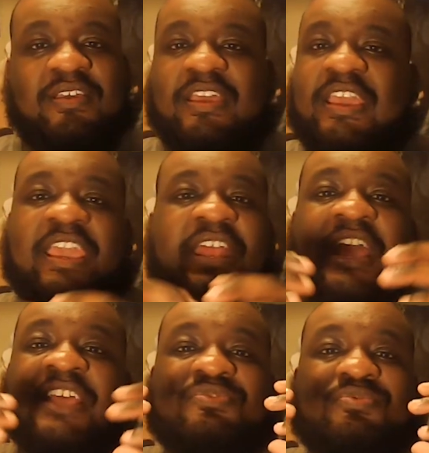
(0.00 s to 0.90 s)
And
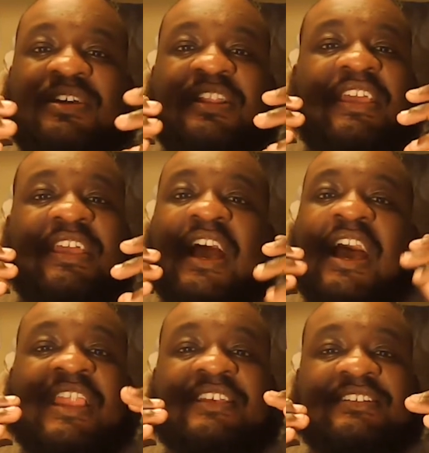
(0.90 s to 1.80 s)
it's really,
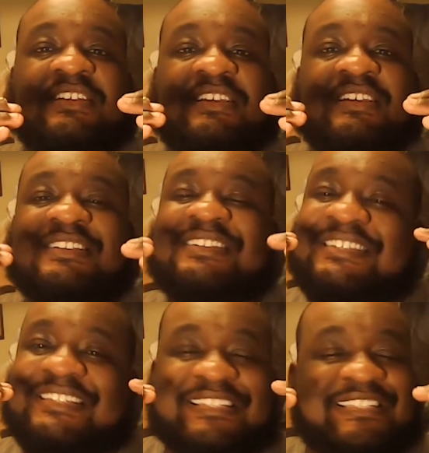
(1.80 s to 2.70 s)
honestly,
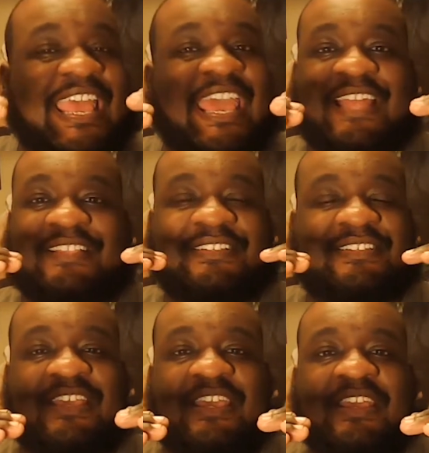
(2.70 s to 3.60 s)
sad to
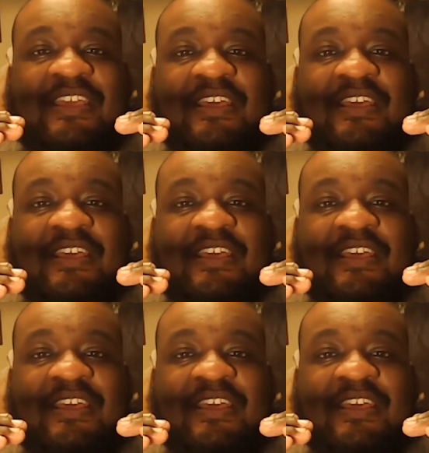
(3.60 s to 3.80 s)
see